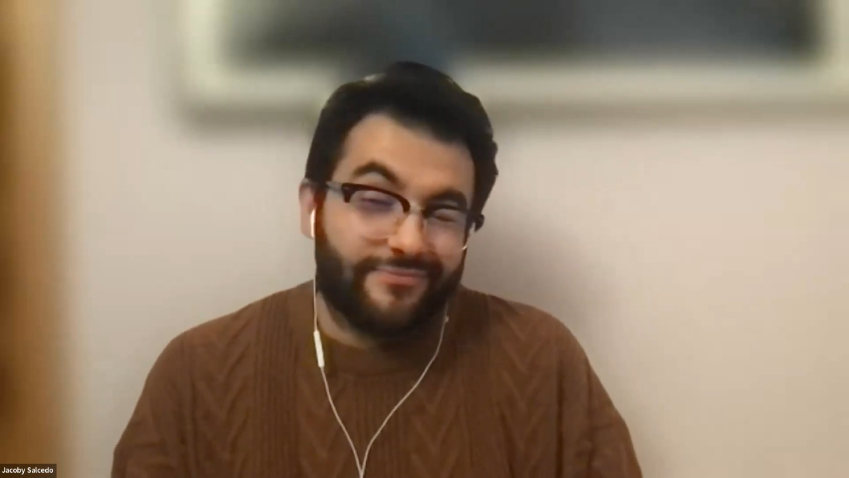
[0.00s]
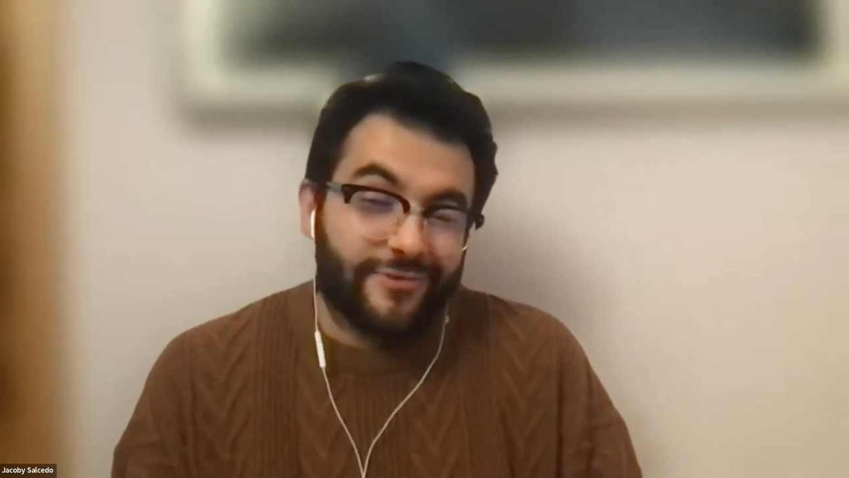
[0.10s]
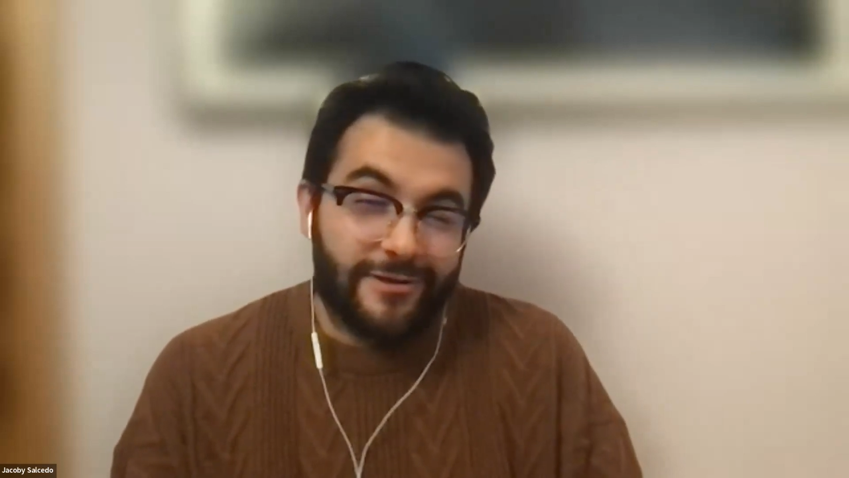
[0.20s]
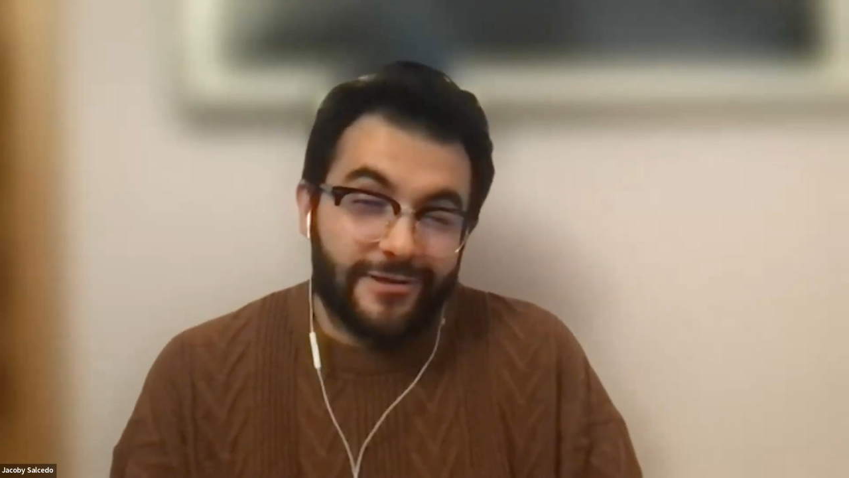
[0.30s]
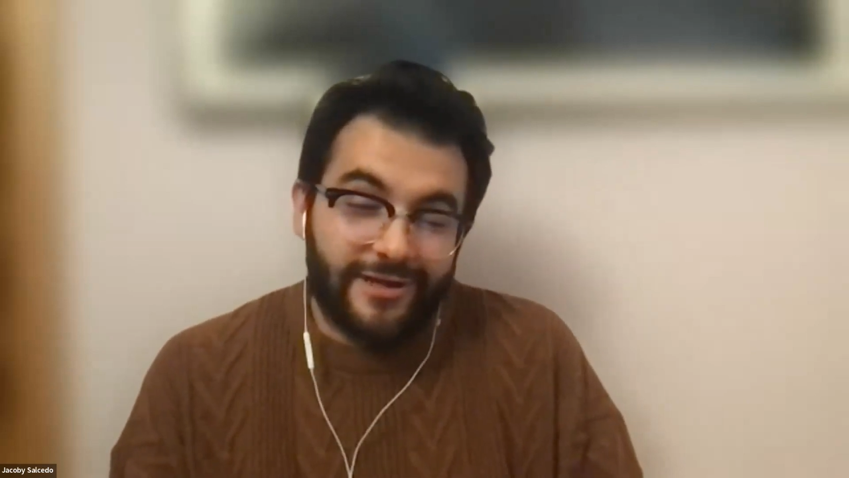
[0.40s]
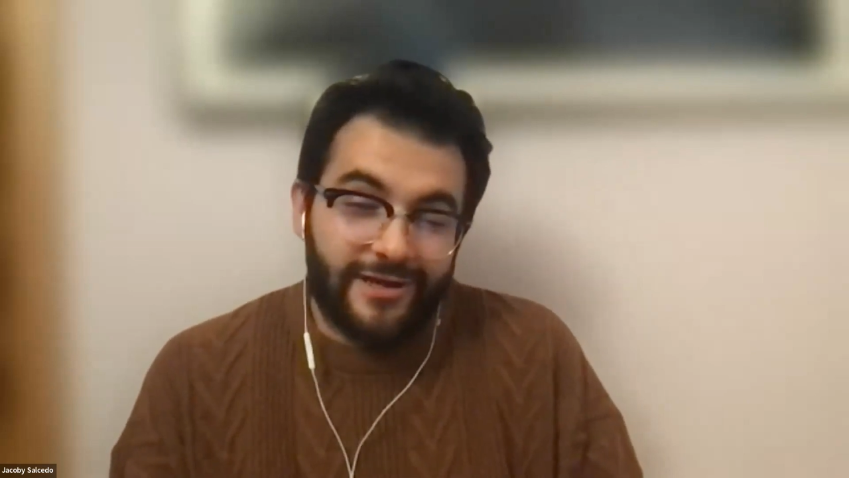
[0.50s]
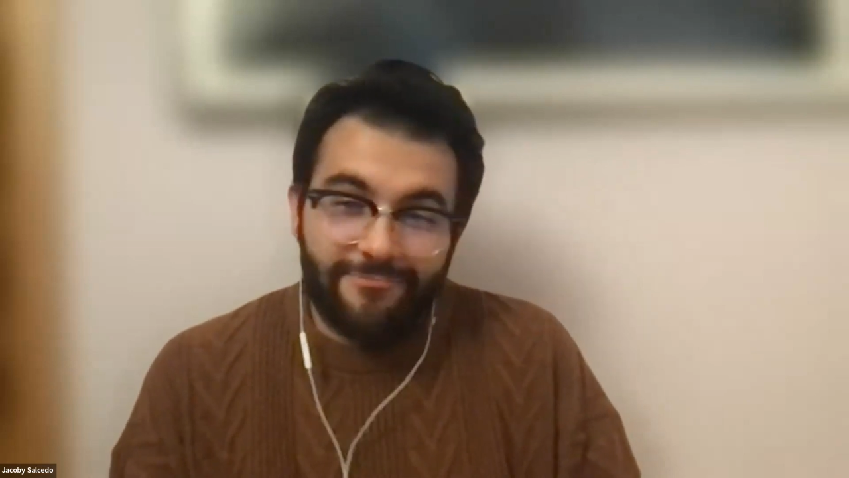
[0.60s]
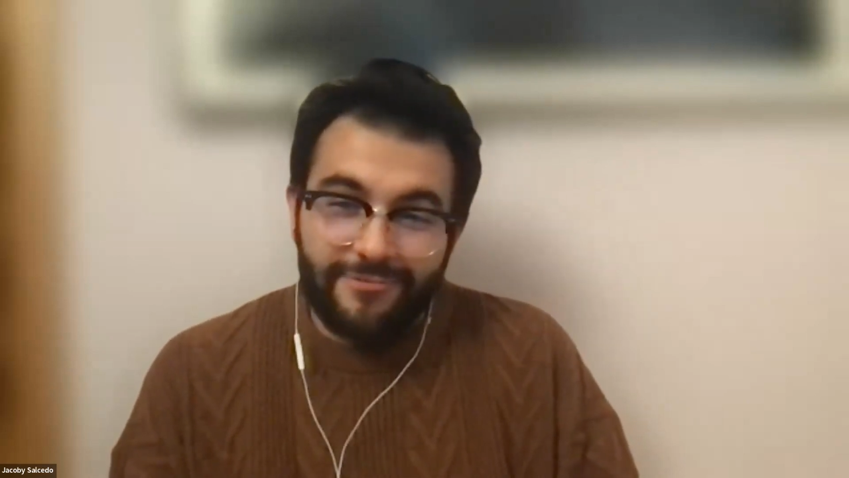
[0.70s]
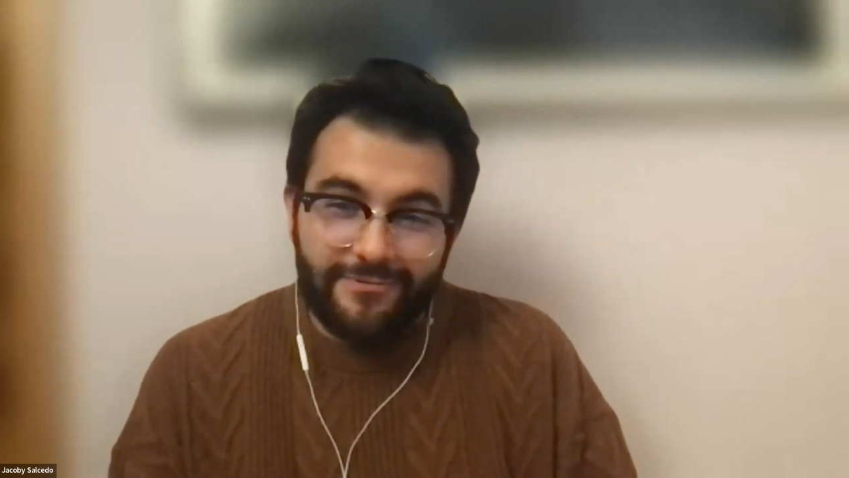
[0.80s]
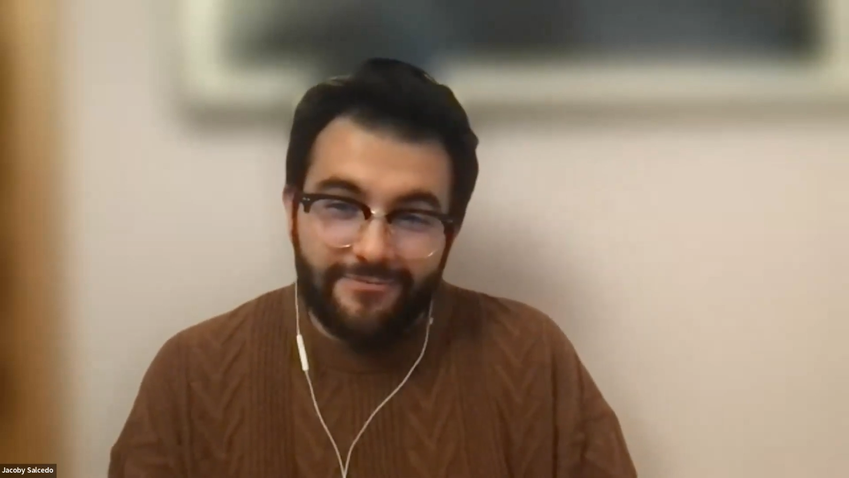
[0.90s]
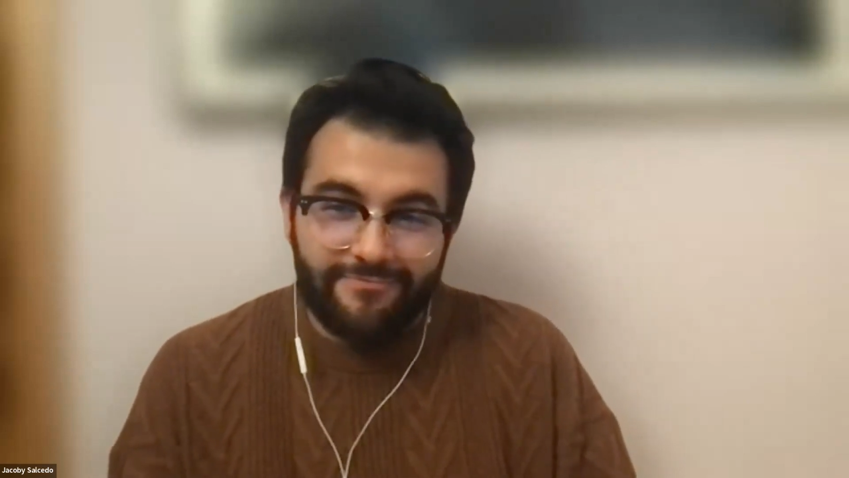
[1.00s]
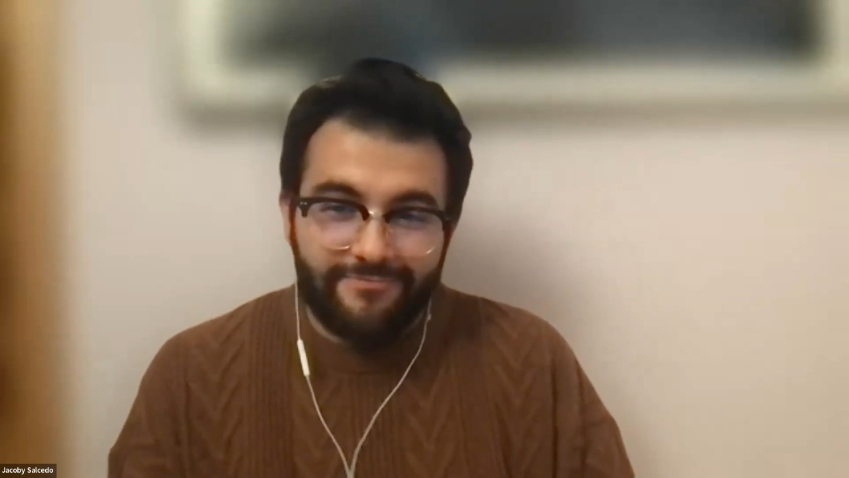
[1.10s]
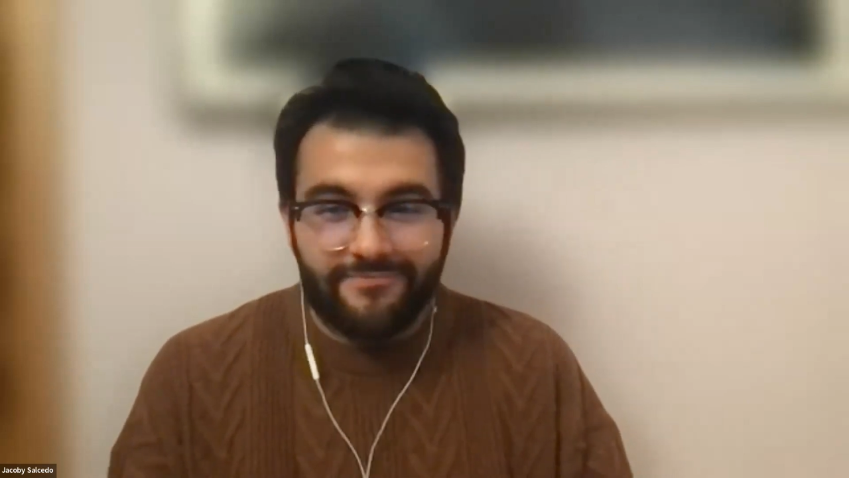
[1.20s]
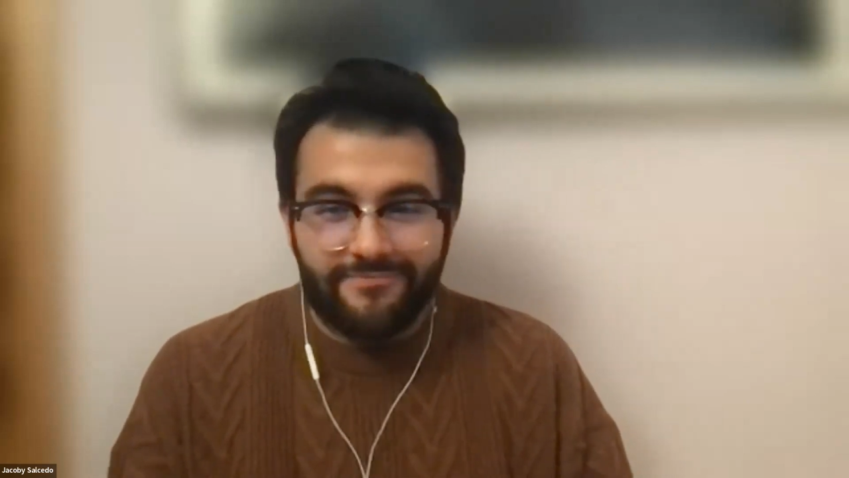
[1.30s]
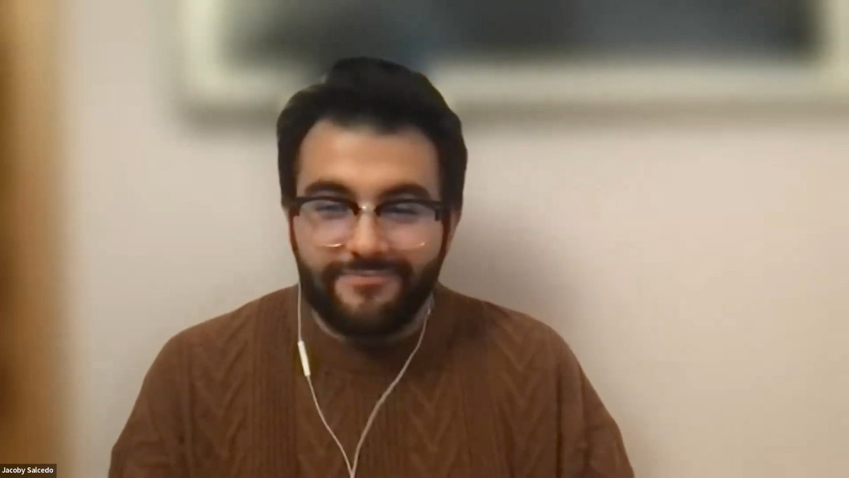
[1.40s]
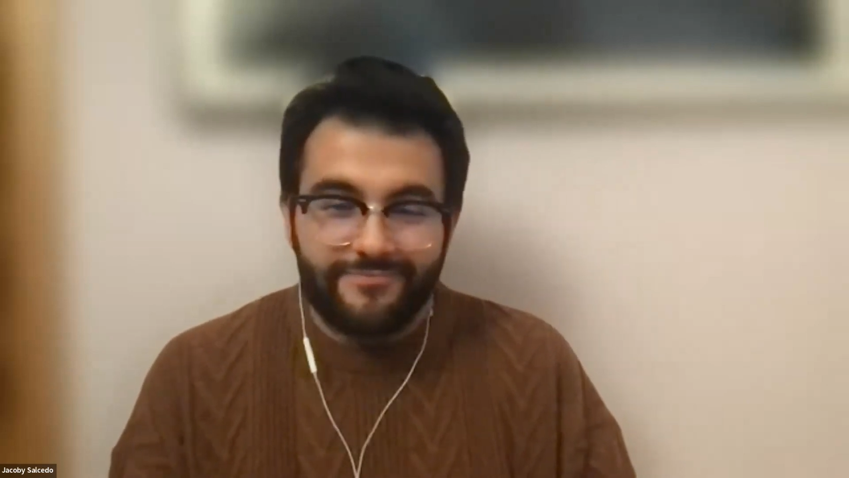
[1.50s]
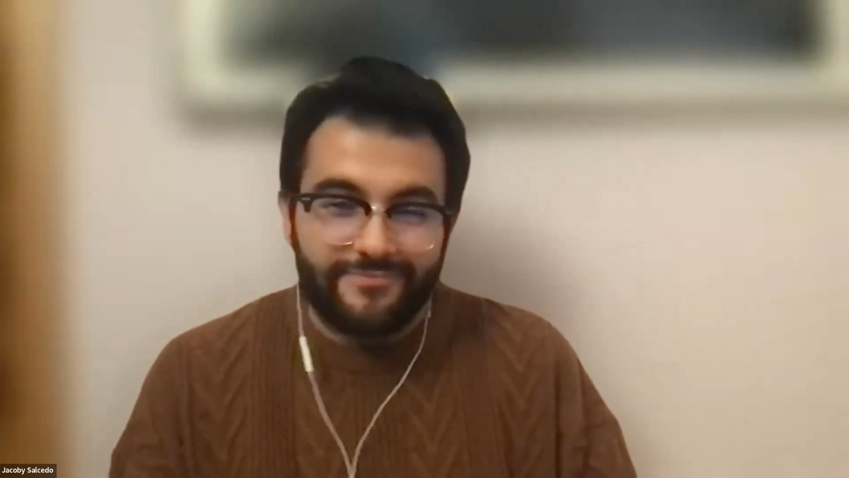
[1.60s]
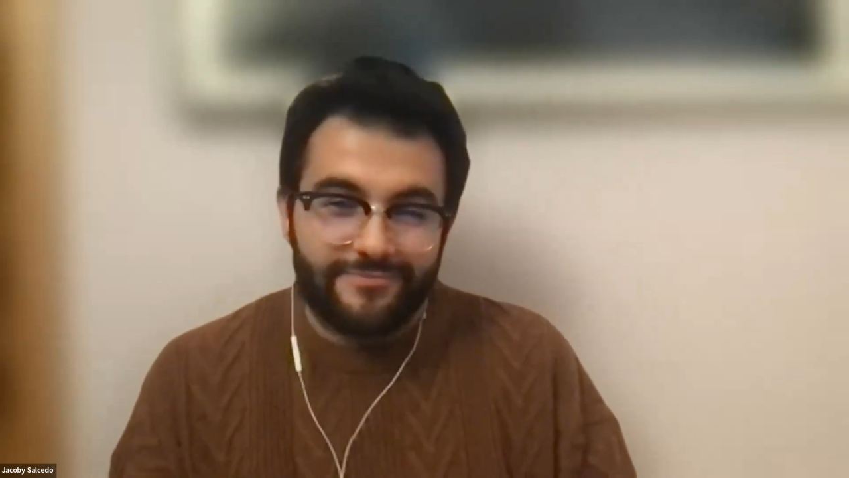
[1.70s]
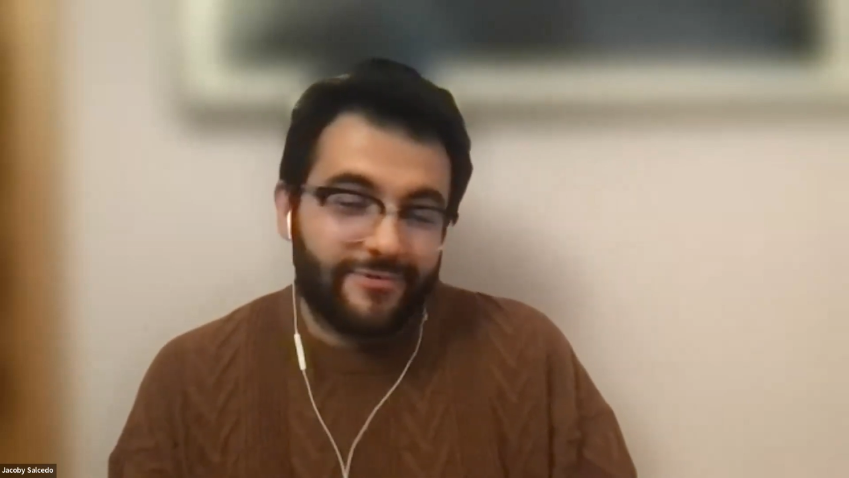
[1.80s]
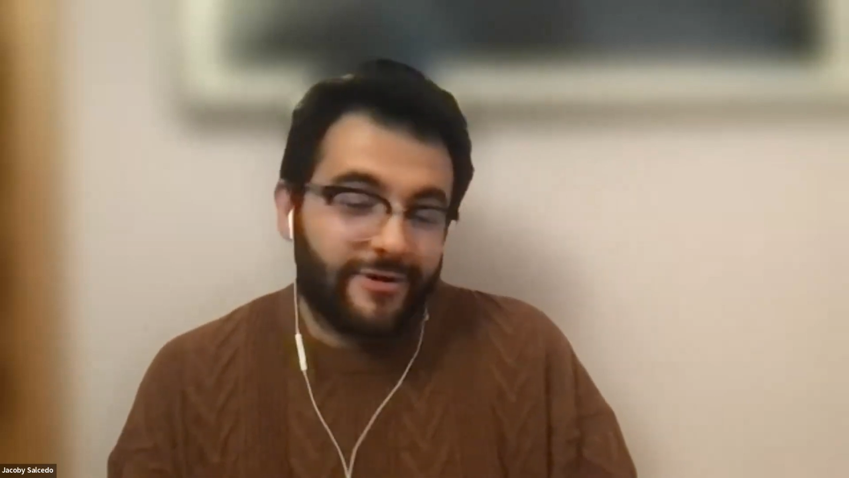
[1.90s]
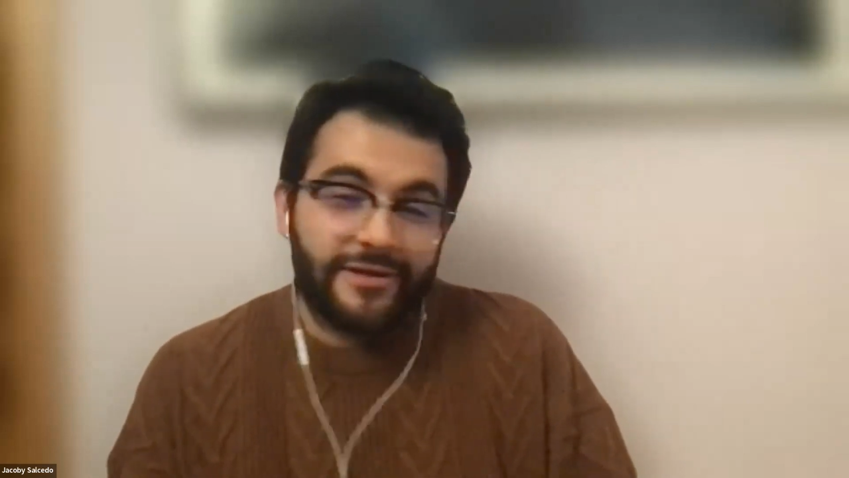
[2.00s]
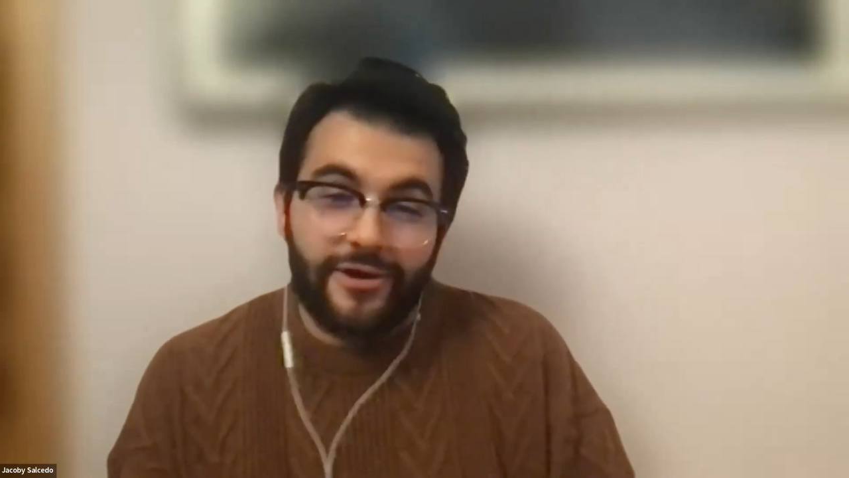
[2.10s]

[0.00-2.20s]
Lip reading: Probably not, but probably